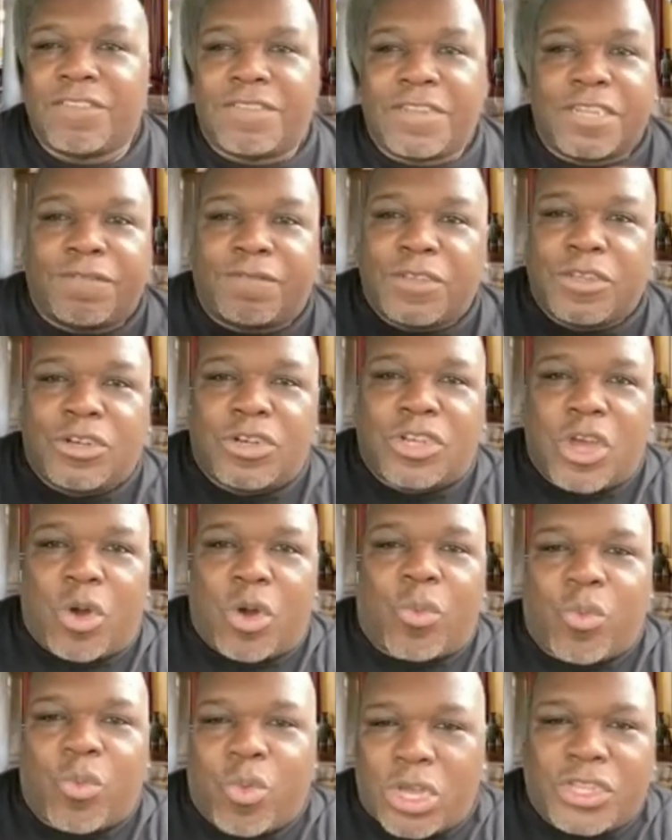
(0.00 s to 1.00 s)
Even if you
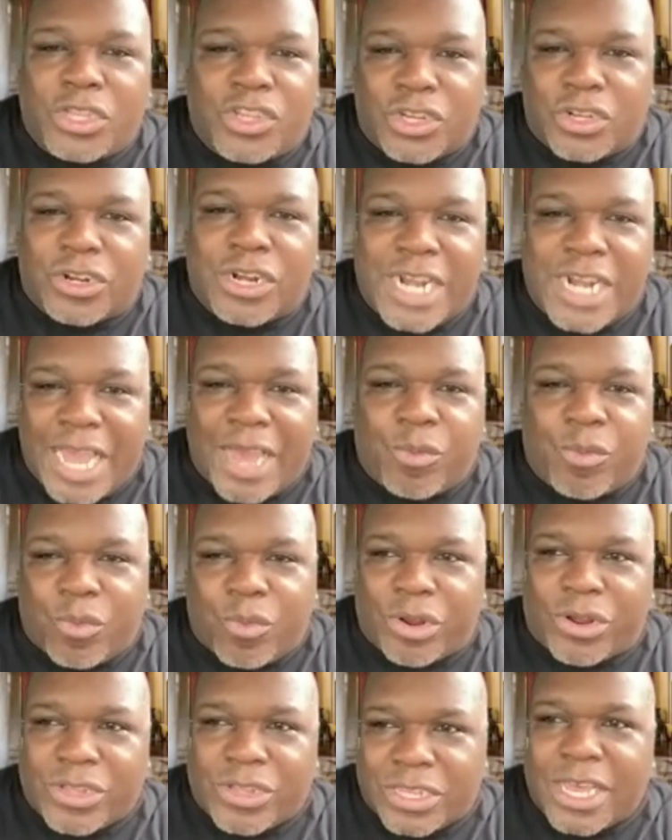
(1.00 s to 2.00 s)
don't want your
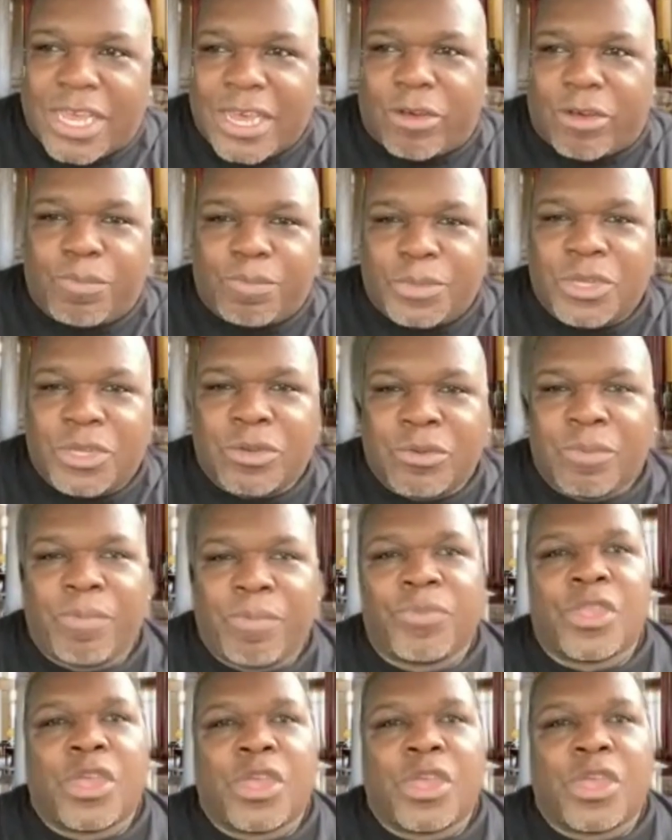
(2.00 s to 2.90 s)
network to help you,